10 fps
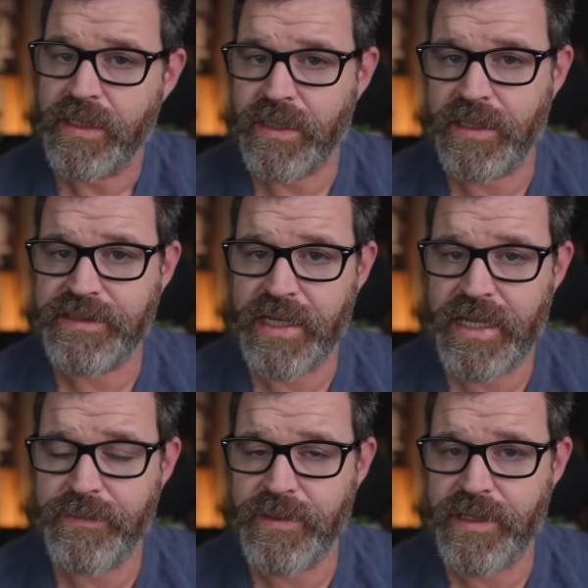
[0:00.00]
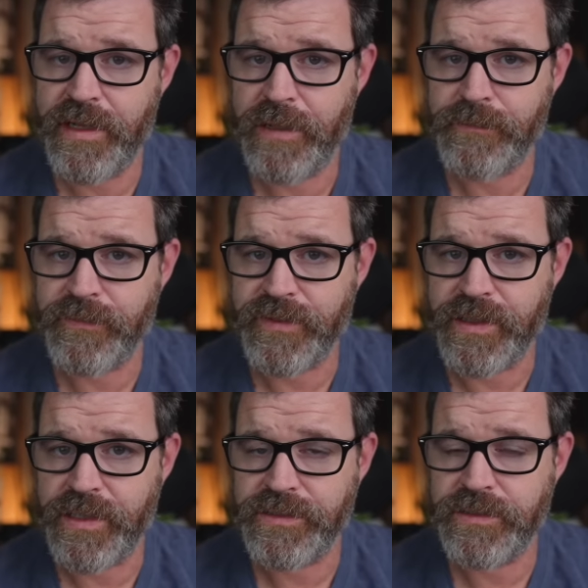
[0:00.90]
Class AB
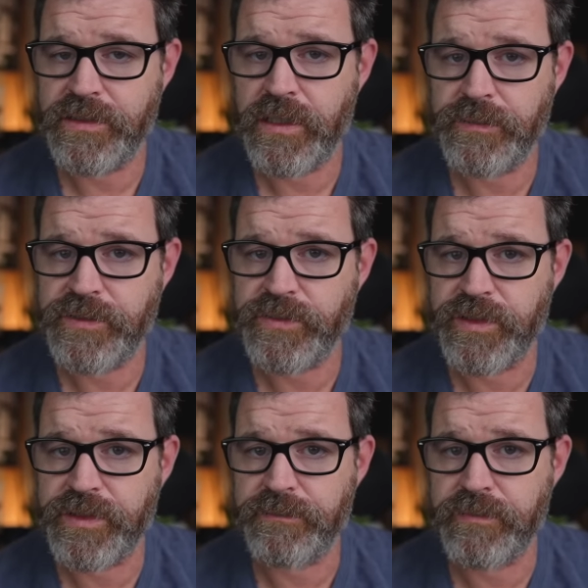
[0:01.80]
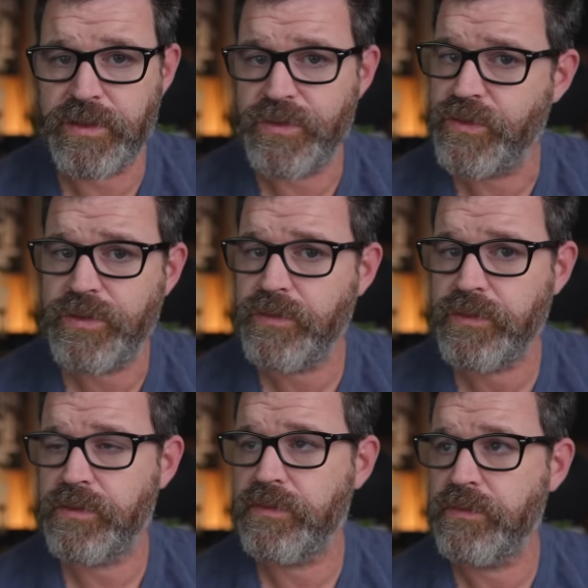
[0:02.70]
amplification comes with
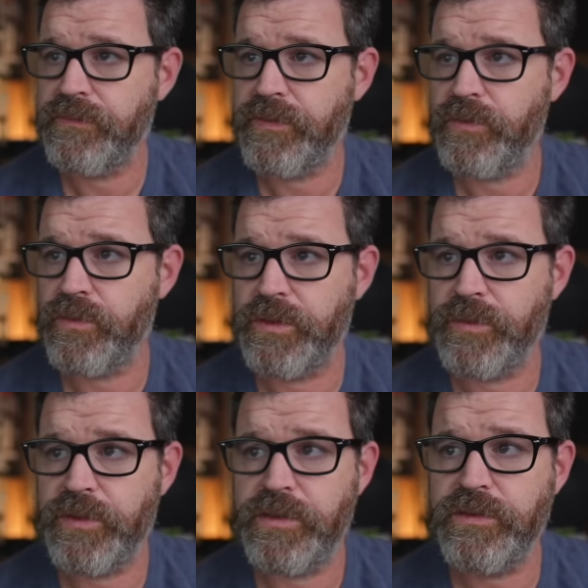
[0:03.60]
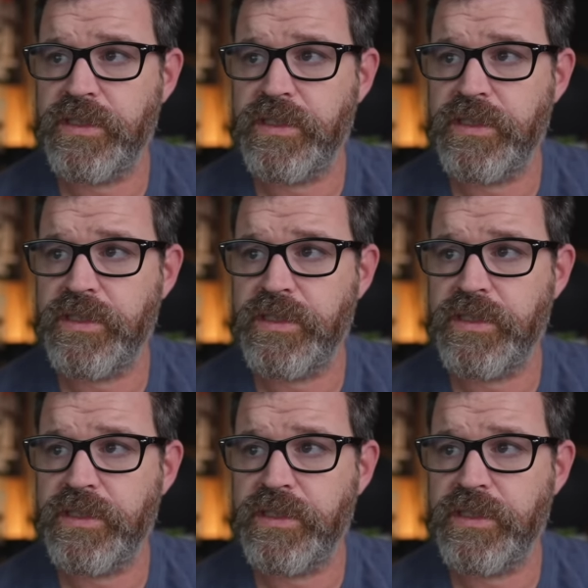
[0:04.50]
Bluetooth, if you really want to use